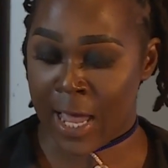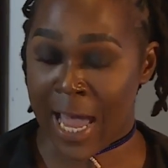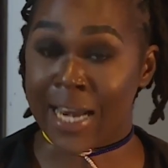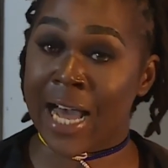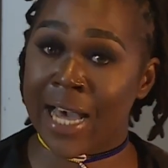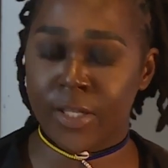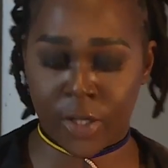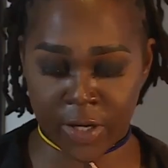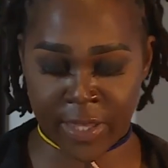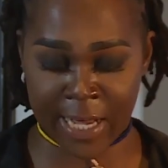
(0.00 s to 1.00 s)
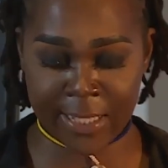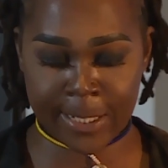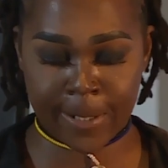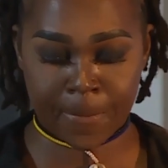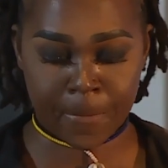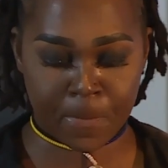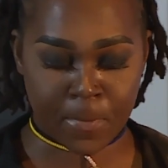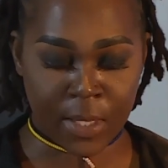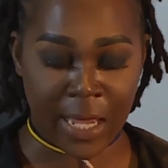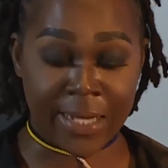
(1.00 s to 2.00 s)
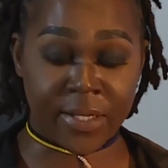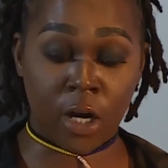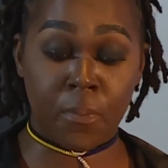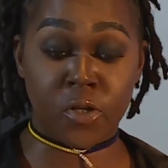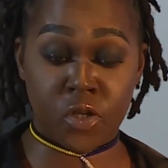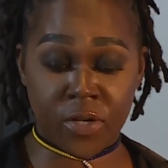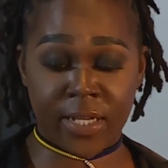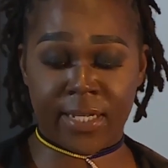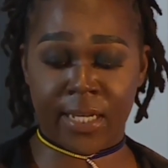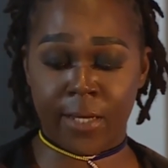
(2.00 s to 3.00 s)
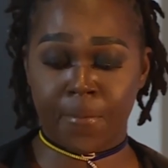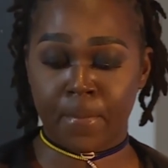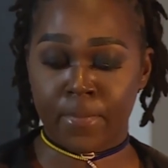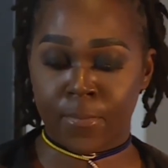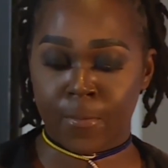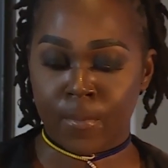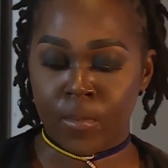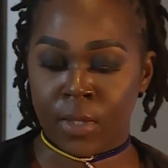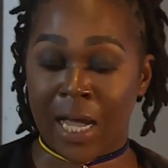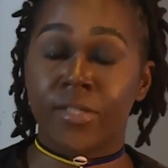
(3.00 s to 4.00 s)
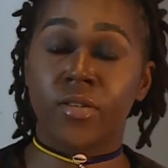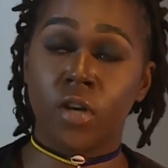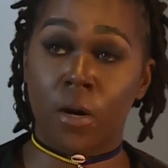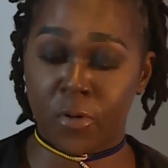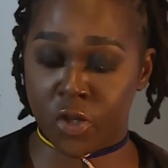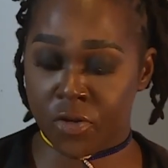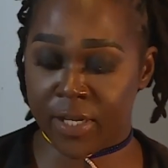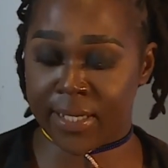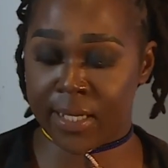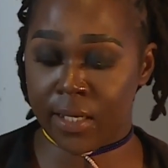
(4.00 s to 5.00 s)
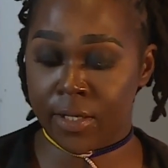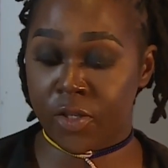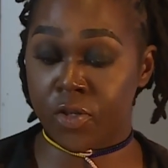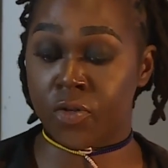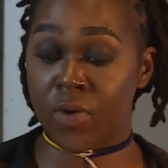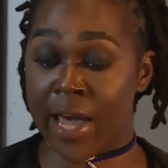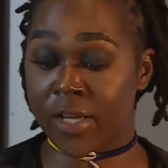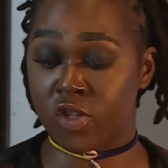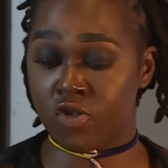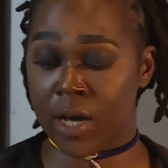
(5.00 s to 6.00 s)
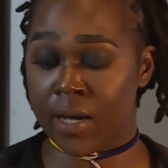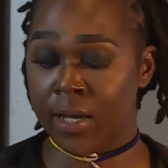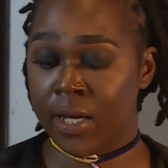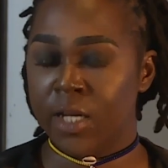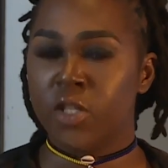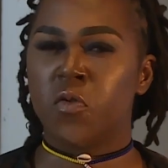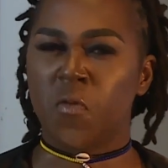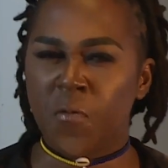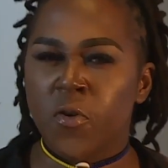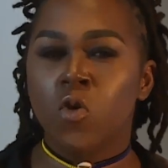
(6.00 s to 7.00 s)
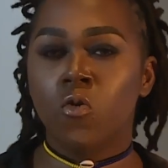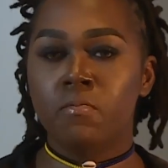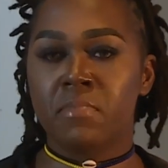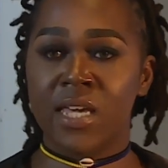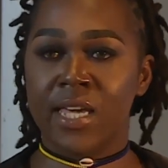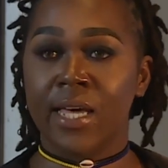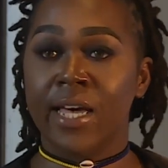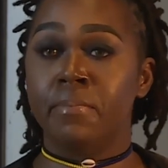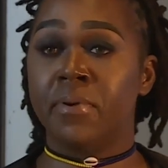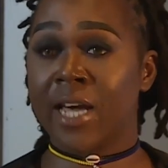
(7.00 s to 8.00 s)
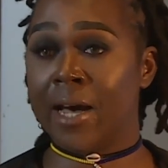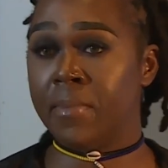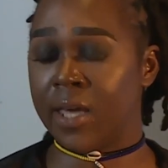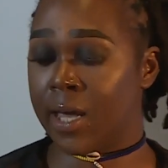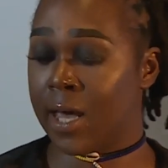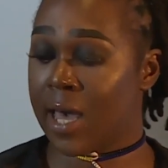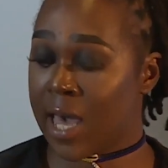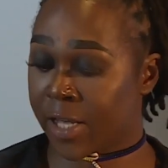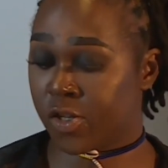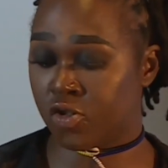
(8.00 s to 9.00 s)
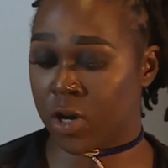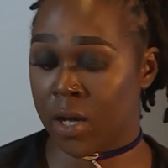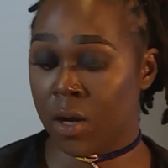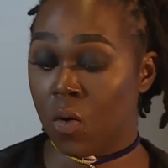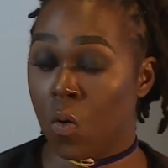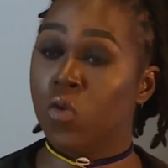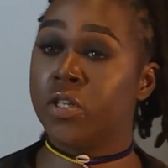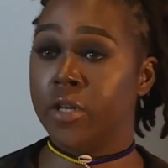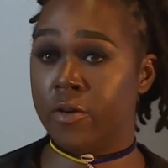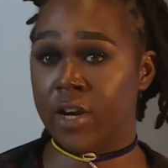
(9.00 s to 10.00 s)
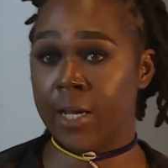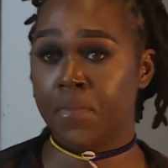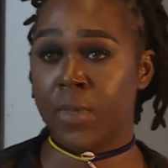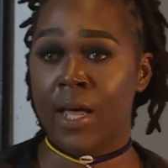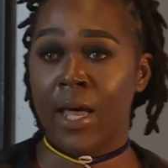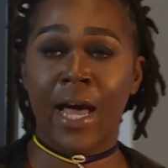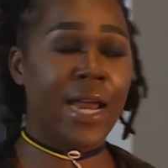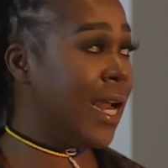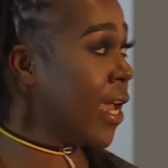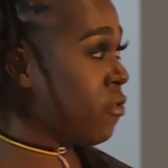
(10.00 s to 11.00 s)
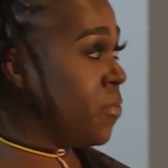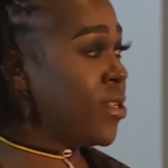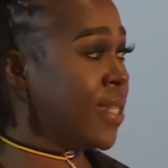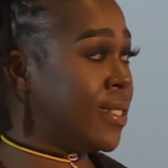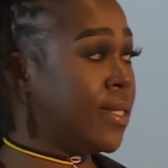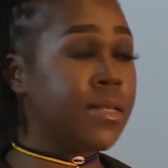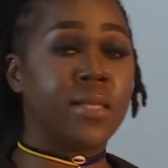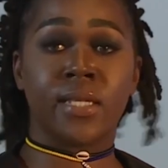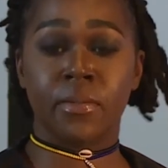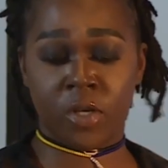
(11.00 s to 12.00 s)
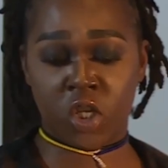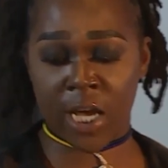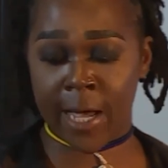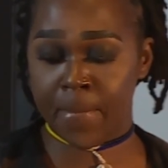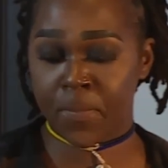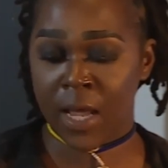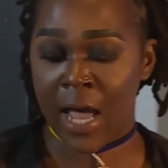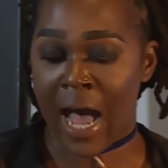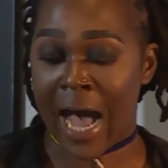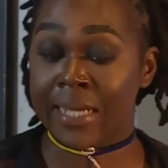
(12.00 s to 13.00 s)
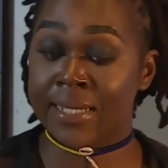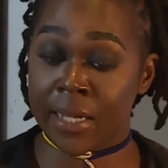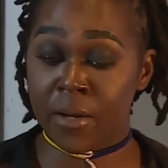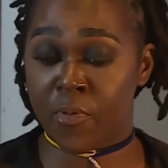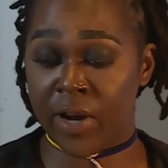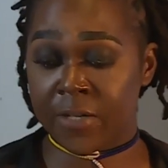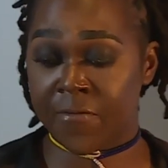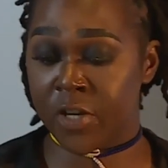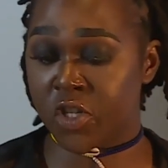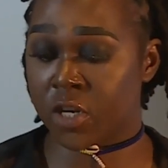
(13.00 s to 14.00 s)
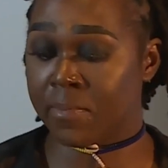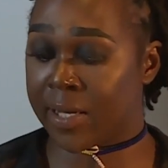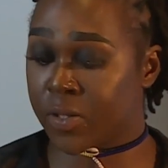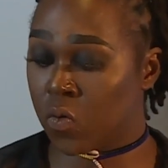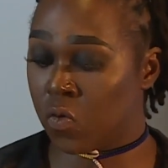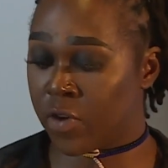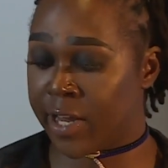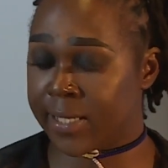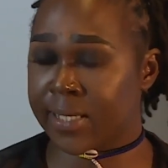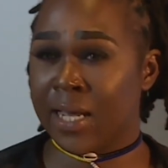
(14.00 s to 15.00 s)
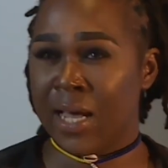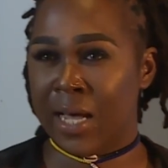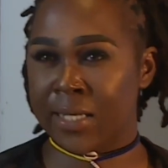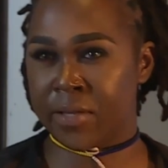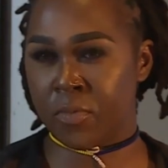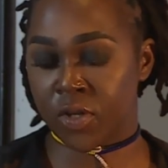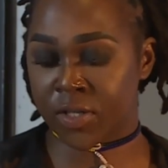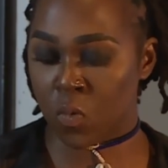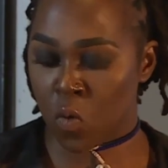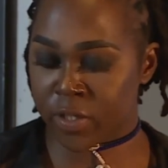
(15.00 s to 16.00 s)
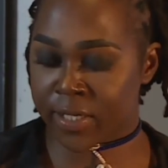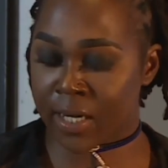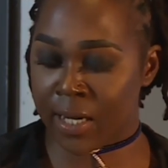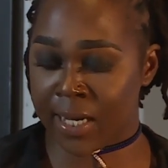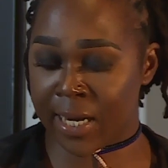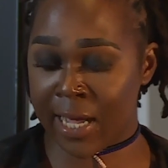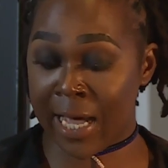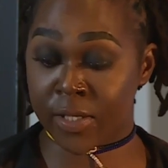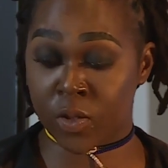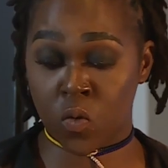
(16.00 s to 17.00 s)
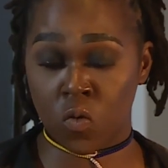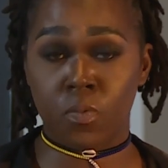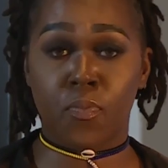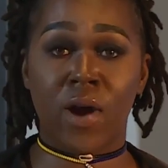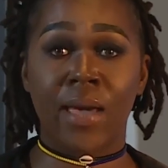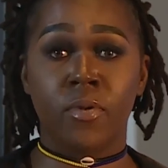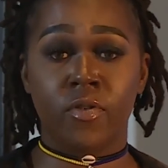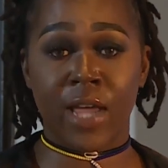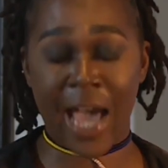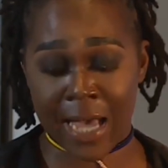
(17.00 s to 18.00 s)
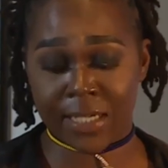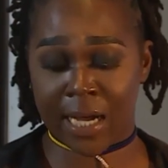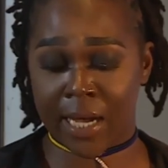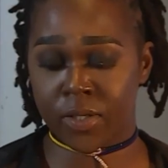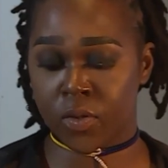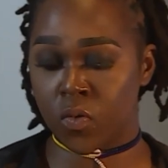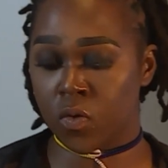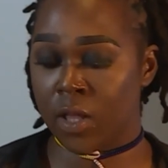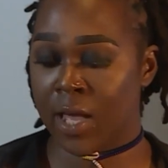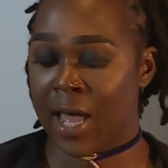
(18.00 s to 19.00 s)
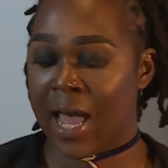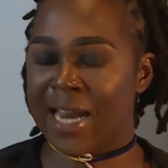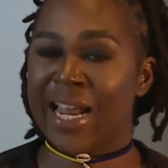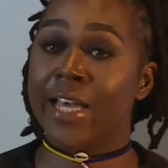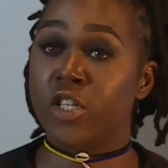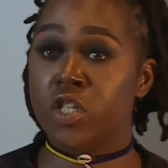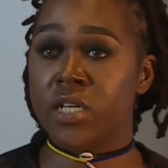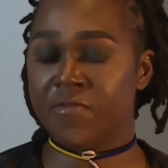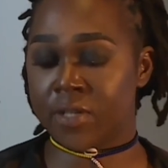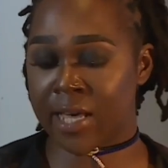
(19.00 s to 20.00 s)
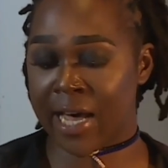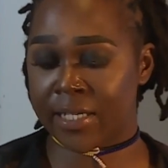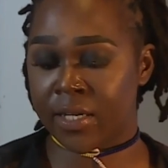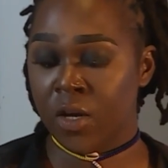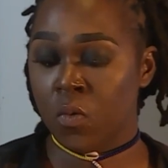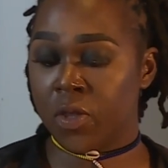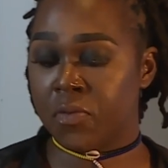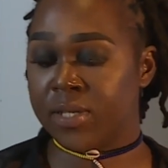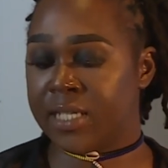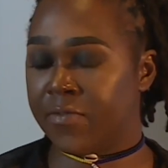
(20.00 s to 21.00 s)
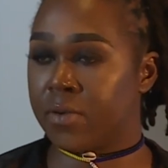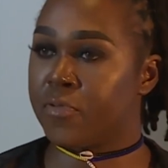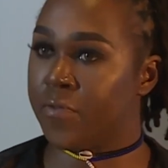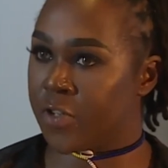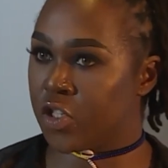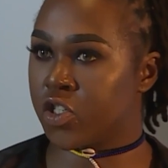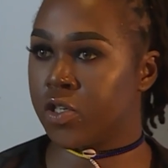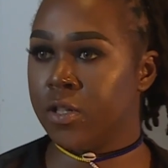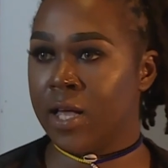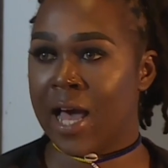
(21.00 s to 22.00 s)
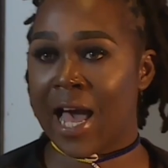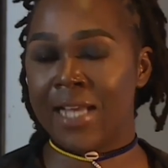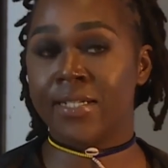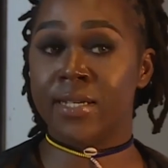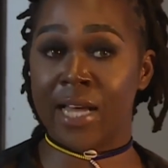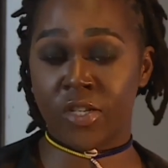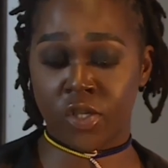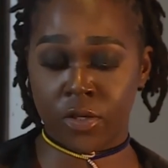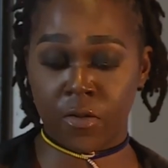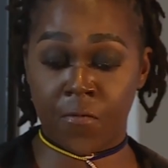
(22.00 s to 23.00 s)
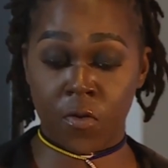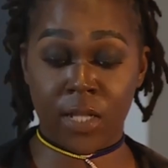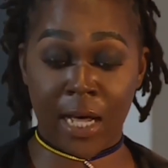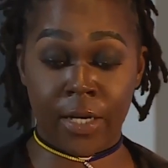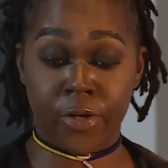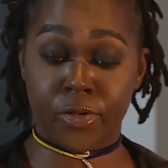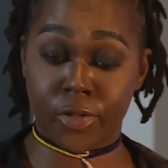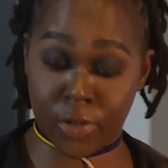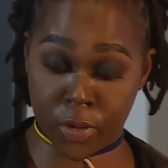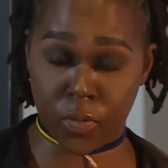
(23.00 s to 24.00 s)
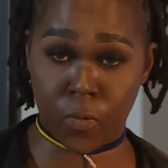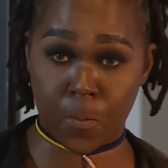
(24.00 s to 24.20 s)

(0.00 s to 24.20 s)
And I took that as an opportunity. I took the opportunity to do extra, to fuel me in becoming extraordinary. And like represented in this image here, I celebrate finishing my school race as the most awarded learner at school, primary and high school, and I achieved that with receiving provincial and national full colors too.